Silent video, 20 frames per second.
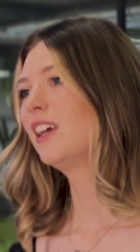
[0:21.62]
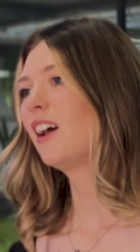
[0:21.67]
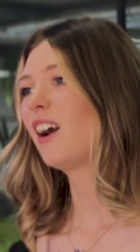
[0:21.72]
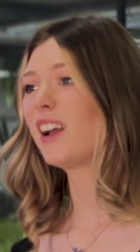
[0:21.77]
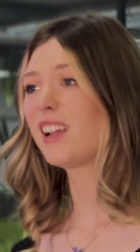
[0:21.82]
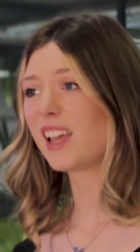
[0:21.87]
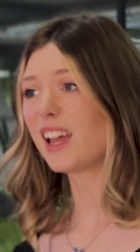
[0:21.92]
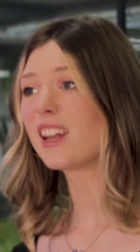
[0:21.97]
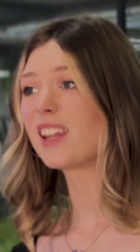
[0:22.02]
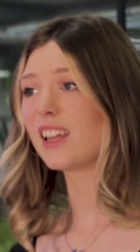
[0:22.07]

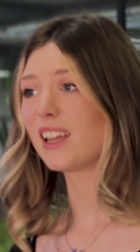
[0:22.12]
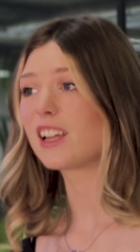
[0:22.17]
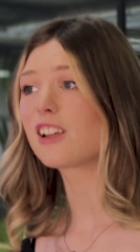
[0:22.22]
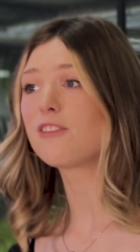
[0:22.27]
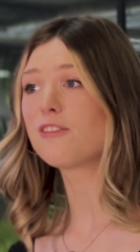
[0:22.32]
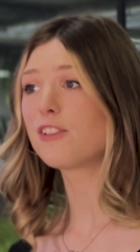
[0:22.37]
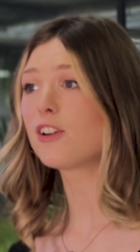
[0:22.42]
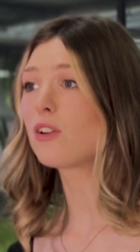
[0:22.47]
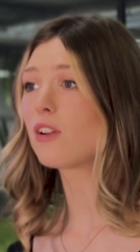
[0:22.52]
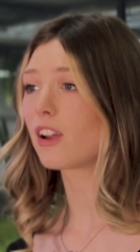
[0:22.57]
I get it, it
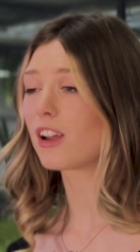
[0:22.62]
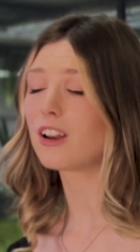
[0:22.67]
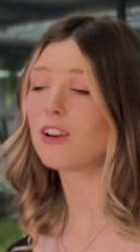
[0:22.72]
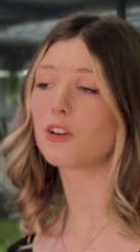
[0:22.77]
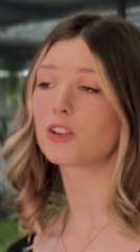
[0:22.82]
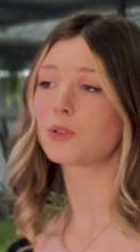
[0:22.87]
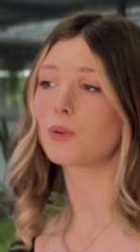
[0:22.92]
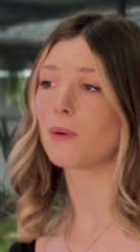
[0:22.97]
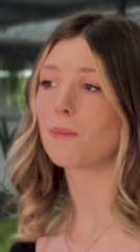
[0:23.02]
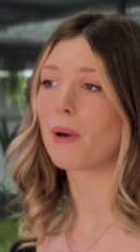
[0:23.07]
can feel like a
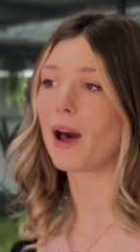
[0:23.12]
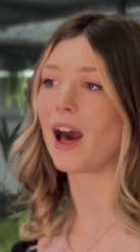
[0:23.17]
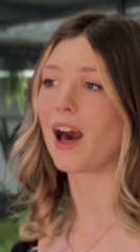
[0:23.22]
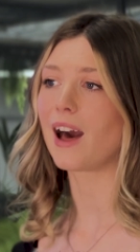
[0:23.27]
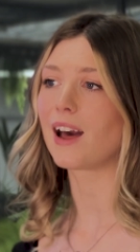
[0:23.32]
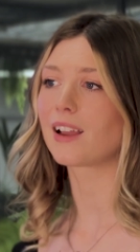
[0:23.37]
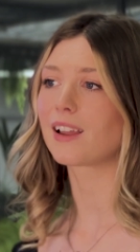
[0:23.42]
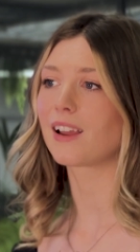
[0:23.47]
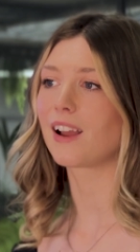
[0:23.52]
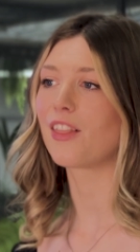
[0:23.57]
lot to
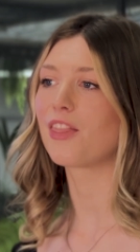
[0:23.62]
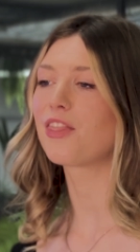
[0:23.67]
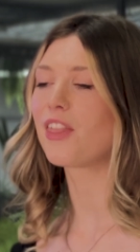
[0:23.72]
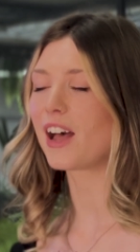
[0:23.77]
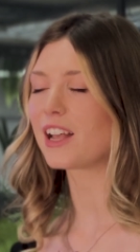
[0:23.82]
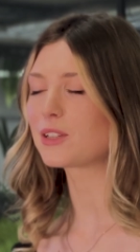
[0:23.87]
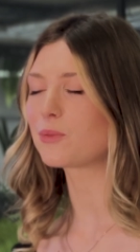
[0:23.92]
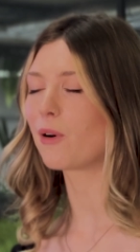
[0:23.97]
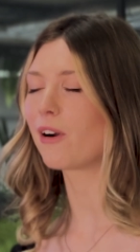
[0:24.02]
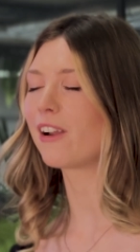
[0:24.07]
unpack, and
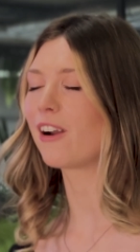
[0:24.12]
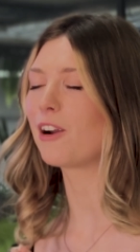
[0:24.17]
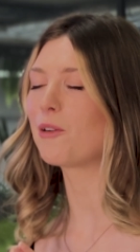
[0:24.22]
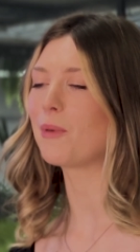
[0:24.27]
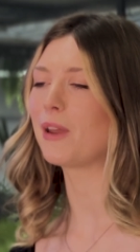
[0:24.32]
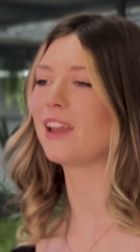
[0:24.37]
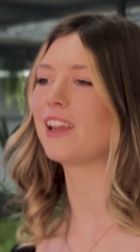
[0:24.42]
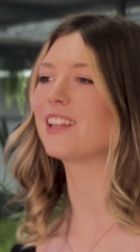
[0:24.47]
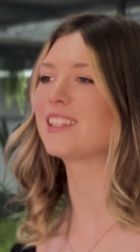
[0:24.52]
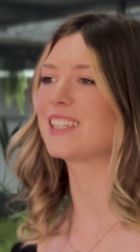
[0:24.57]
that's why I'm
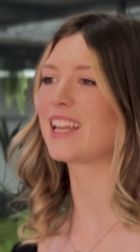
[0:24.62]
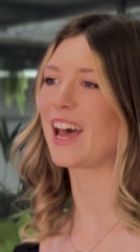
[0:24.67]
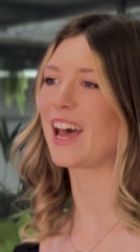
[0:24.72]
here to